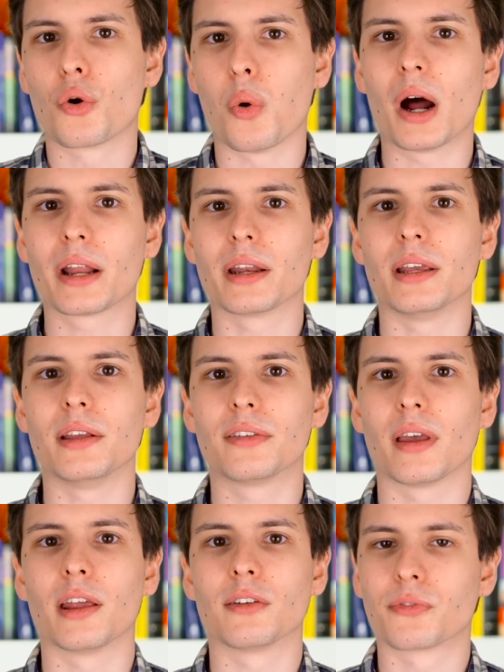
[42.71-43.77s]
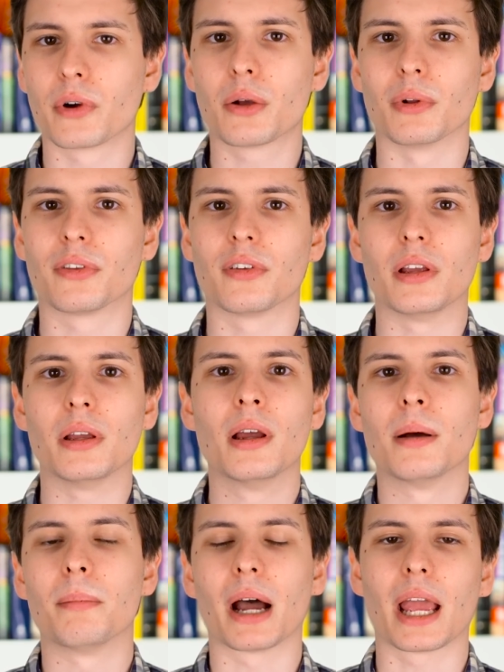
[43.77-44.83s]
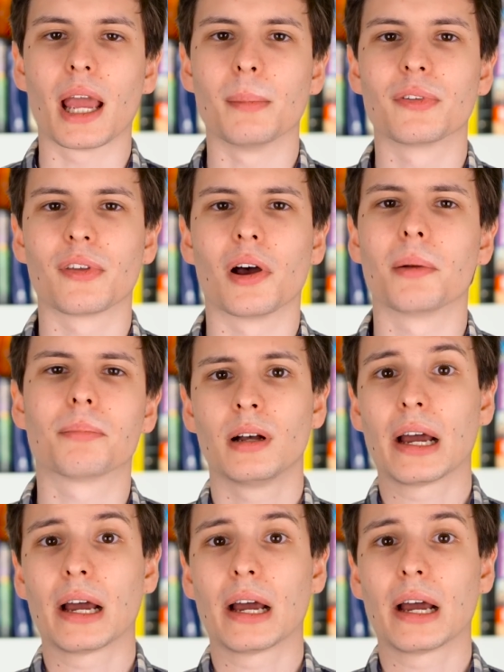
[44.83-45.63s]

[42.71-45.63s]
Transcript: quantities, and frequency by Amazon.